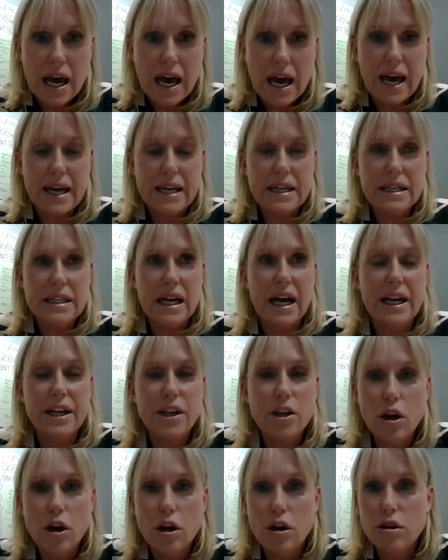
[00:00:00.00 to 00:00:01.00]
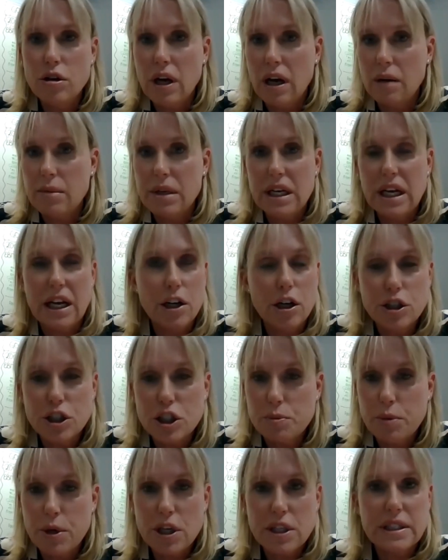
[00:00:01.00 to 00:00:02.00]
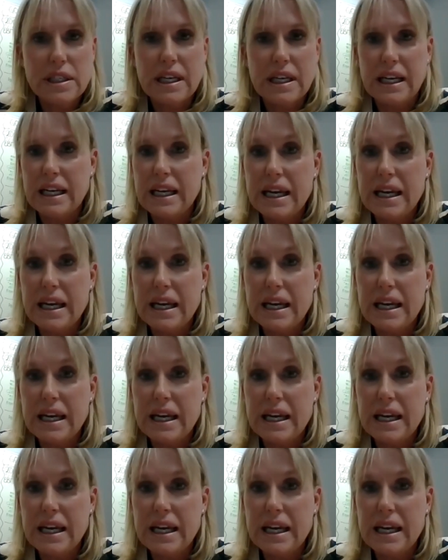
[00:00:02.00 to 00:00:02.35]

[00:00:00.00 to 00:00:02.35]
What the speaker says: And I know just personally,